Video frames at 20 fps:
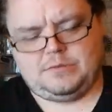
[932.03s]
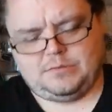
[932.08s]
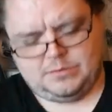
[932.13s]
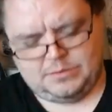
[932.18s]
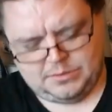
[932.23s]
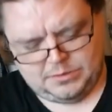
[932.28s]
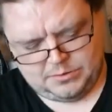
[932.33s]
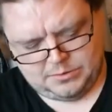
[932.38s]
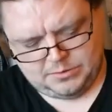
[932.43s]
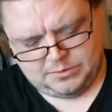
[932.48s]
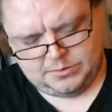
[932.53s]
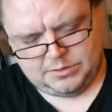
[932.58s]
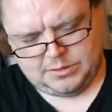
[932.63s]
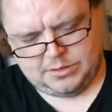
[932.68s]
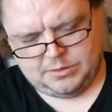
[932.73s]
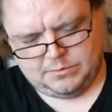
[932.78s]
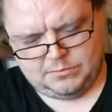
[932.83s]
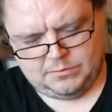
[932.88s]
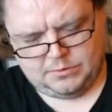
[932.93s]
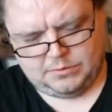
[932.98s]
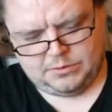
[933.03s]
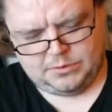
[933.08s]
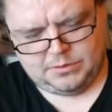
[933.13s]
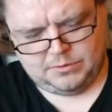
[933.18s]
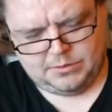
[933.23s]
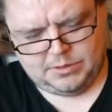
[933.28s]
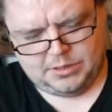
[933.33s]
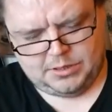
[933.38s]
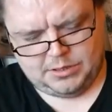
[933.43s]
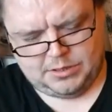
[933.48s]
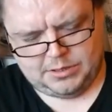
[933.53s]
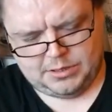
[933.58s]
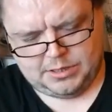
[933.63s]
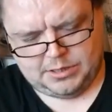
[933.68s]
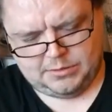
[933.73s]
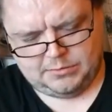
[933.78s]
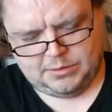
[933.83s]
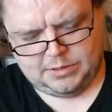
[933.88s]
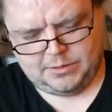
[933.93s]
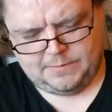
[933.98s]
I don't know what's going on
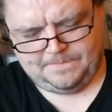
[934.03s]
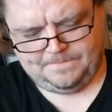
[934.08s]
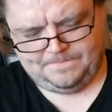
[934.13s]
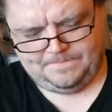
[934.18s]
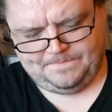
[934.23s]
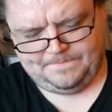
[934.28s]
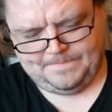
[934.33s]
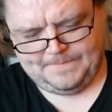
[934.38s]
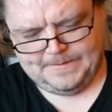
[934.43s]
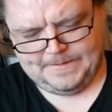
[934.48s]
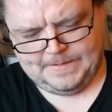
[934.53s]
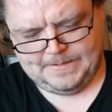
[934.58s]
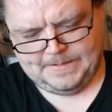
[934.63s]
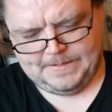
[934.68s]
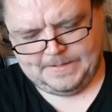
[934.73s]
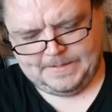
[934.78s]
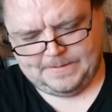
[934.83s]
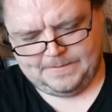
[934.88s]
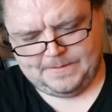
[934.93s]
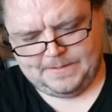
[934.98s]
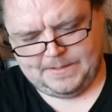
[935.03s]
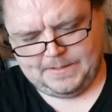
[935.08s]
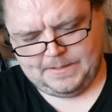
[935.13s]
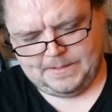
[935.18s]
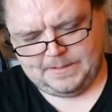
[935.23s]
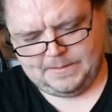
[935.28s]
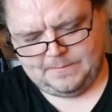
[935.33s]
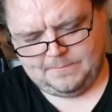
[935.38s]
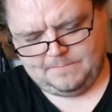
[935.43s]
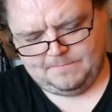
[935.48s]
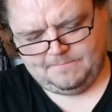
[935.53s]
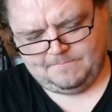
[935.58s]
there. Yeah, I think.